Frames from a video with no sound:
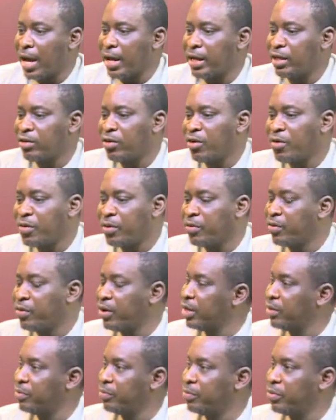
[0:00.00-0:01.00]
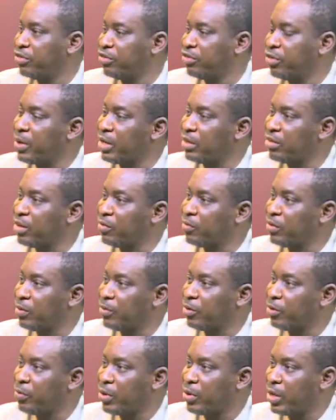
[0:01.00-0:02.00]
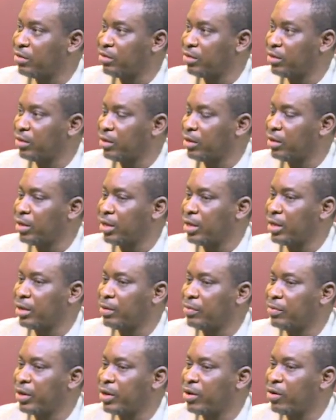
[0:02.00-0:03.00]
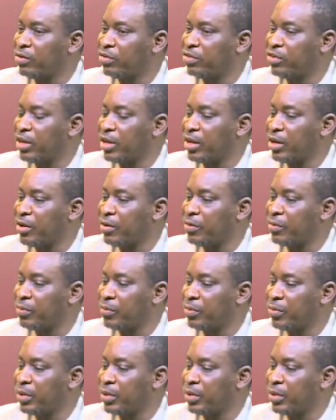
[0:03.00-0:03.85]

I don't regret pitching my tent with the Labour Party uh, because um,